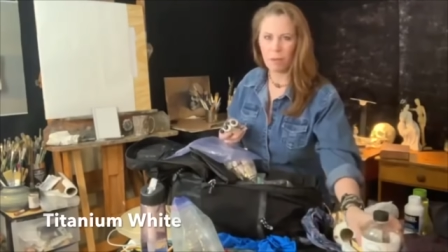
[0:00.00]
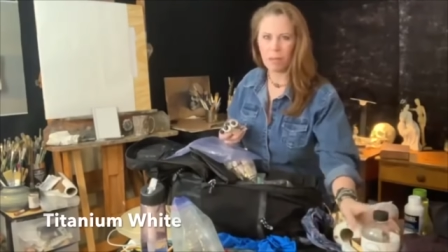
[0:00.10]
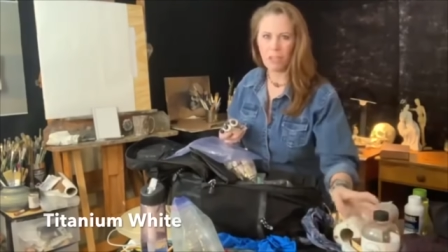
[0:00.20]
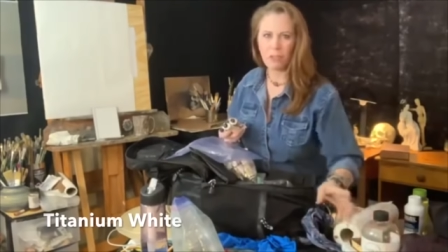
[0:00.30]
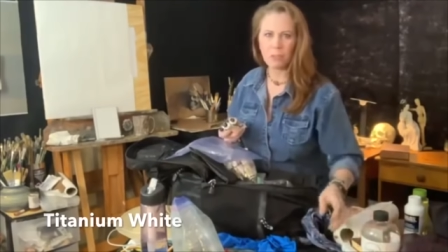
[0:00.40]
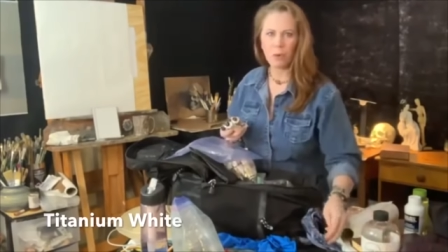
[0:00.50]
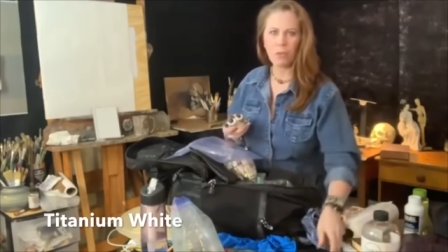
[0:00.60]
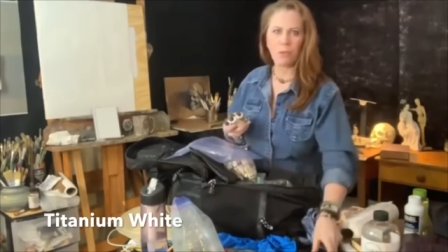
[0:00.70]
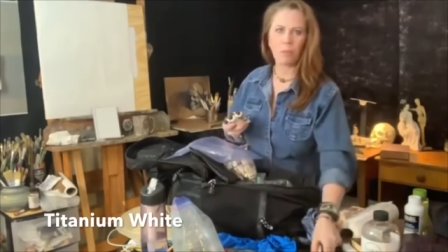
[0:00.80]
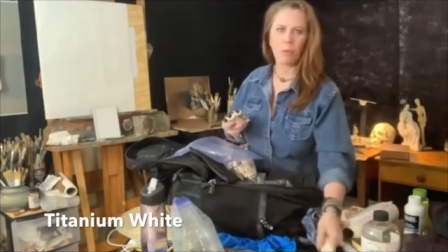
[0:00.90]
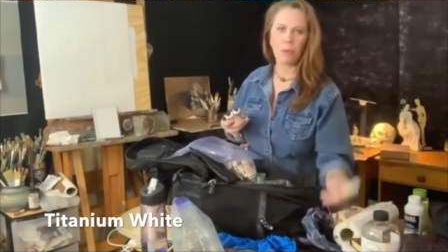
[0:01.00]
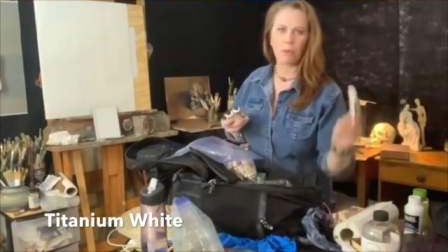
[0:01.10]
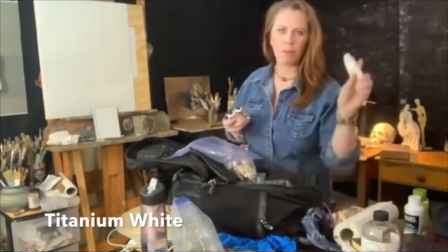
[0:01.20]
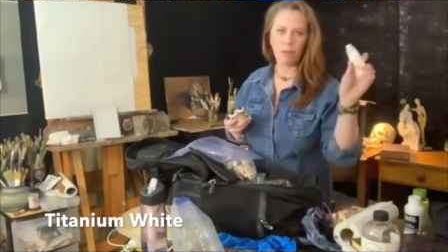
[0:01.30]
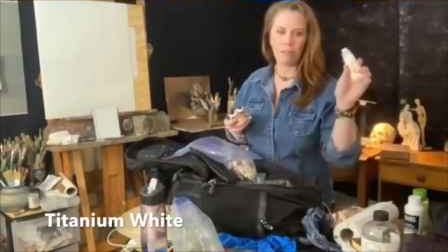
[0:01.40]
I'm gonna use more than more
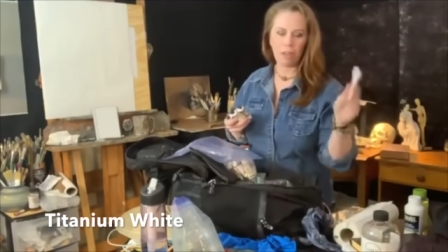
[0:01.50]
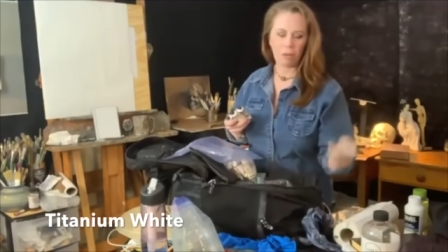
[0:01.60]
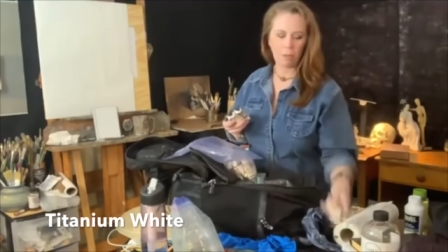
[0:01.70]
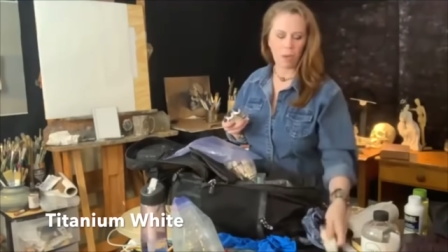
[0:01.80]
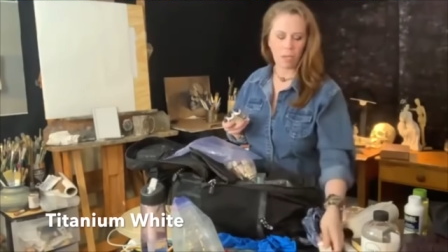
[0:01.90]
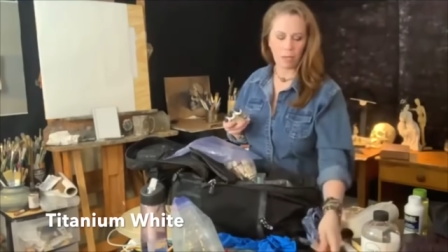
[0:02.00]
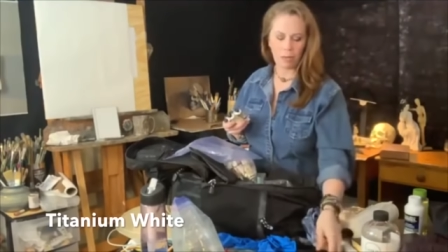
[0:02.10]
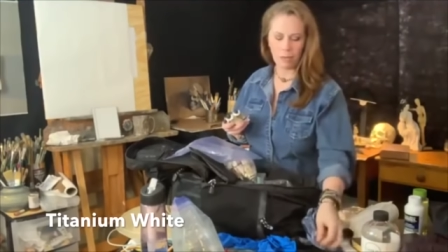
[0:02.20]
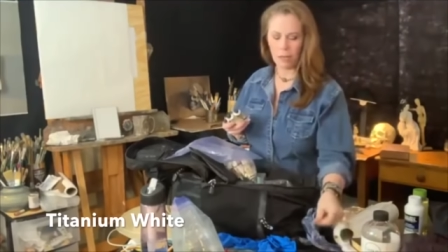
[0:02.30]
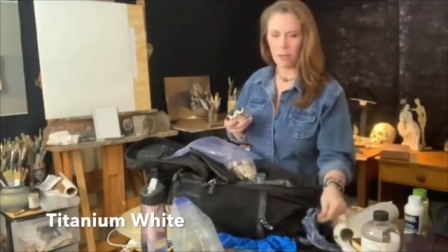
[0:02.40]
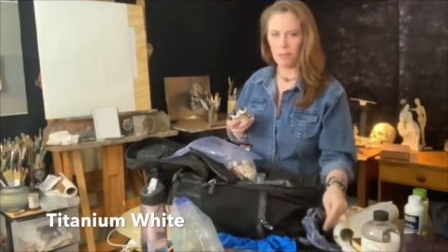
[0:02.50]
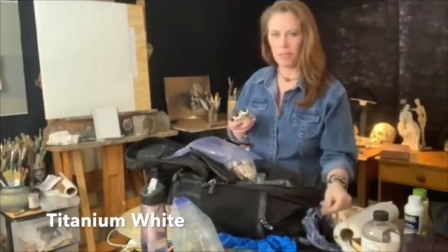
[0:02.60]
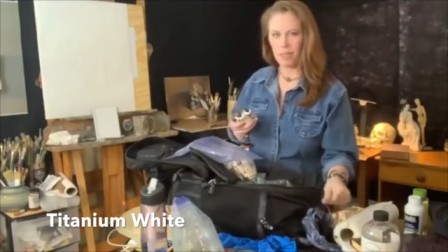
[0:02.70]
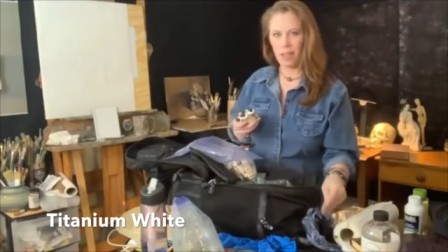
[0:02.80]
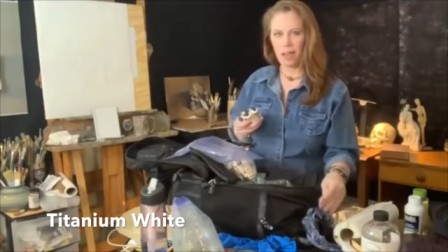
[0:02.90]
of that white, you know,
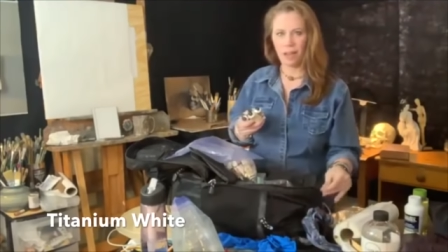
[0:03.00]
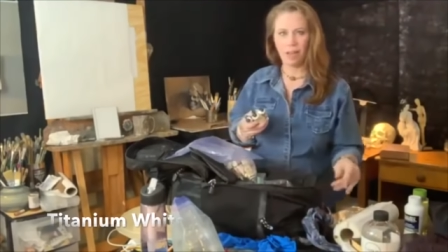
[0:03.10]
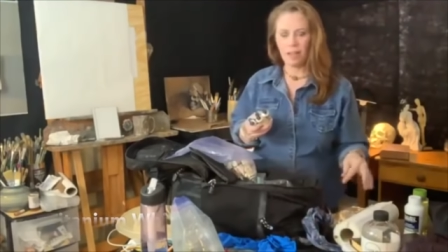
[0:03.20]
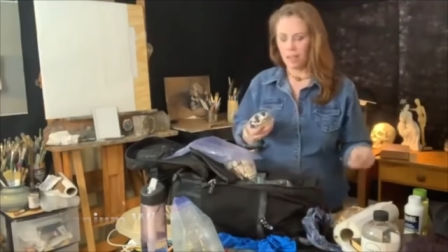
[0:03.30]
than that.